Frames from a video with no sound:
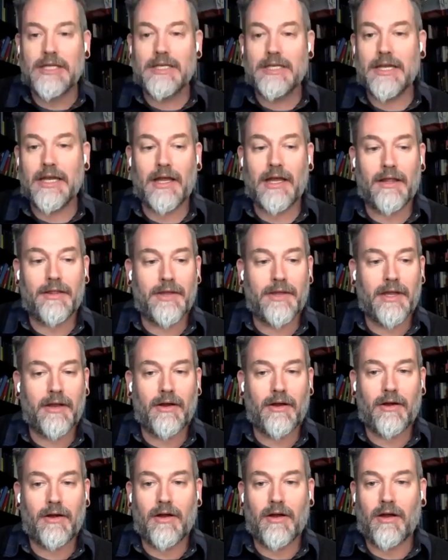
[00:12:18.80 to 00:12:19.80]
Yeah,
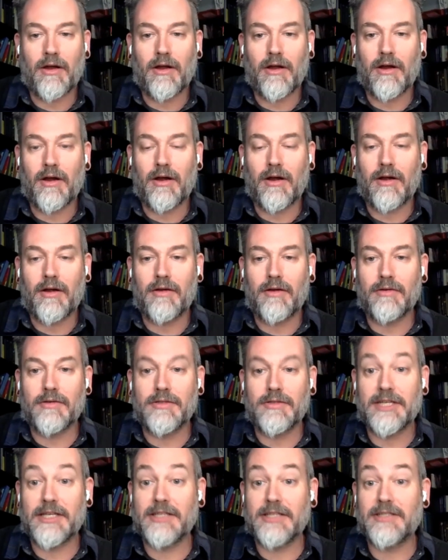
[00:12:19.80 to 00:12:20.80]
there are
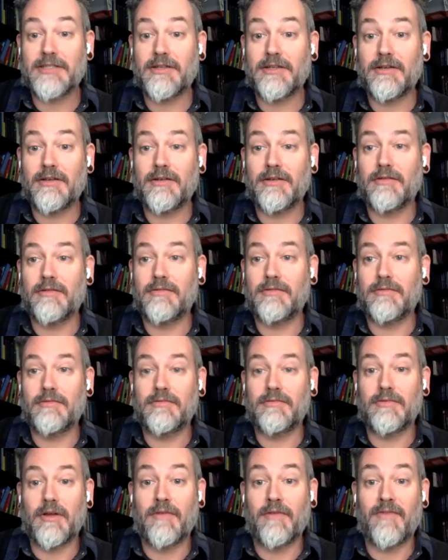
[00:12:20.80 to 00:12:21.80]
tickets are
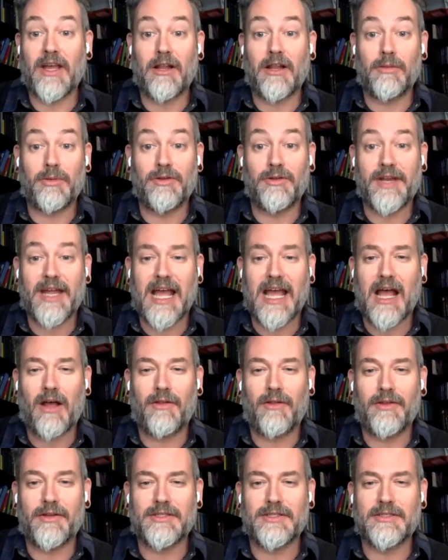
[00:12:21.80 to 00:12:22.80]
available
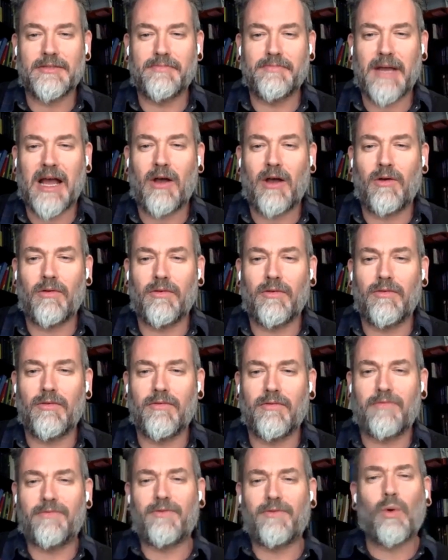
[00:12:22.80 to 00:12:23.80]
now. There's about
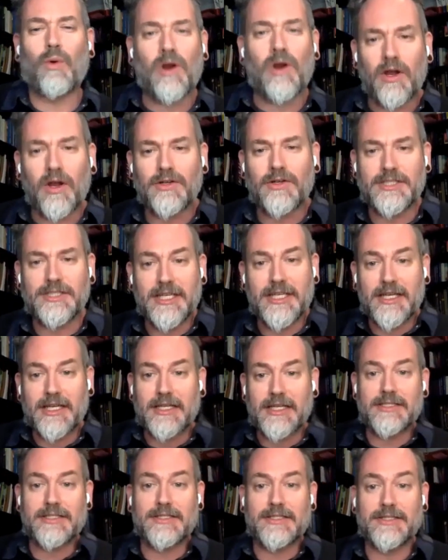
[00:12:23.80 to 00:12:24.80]
400
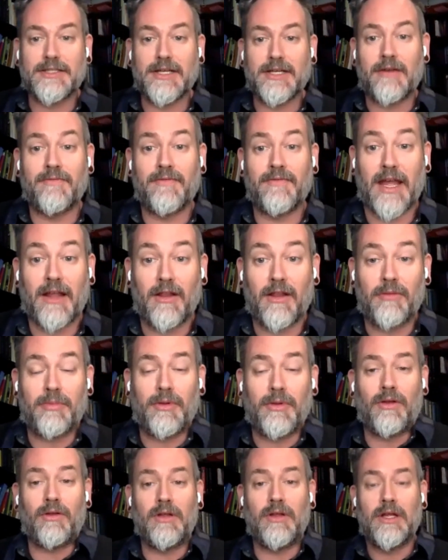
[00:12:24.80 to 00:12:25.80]
tickets
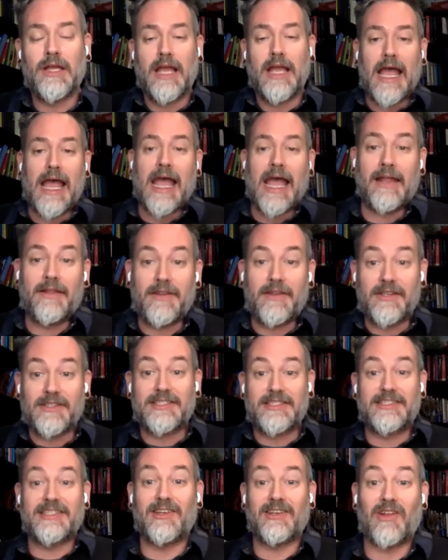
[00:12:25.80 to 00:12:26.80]
available, and there's
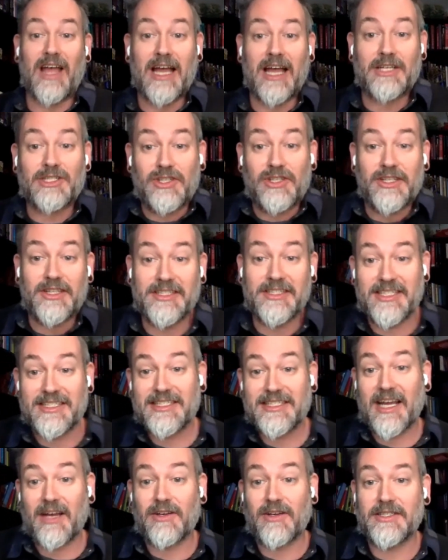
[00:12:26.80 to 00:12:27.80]
still actually the
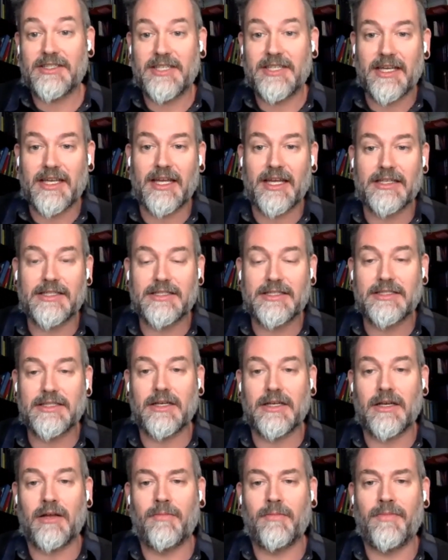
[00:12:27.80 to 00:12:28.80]
discounted tickets.
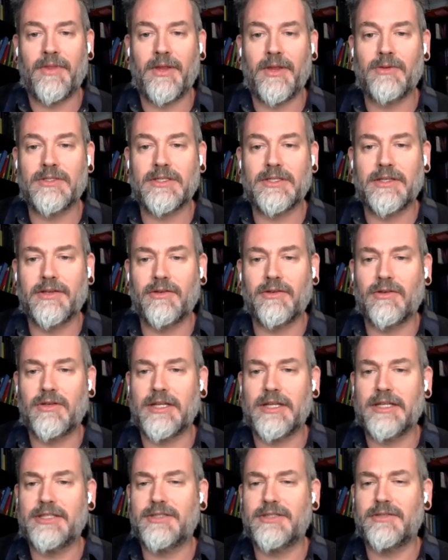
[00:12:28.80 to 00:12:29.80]
There was a little
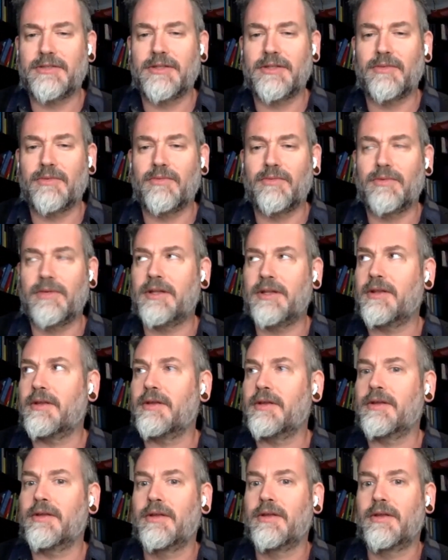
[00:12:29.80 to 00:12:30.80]
glitch in
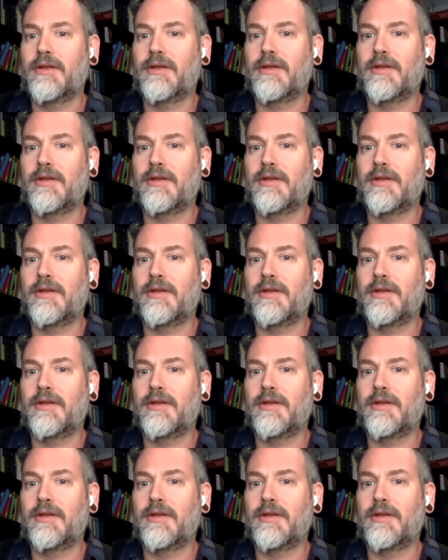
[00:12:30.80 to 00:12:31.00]
the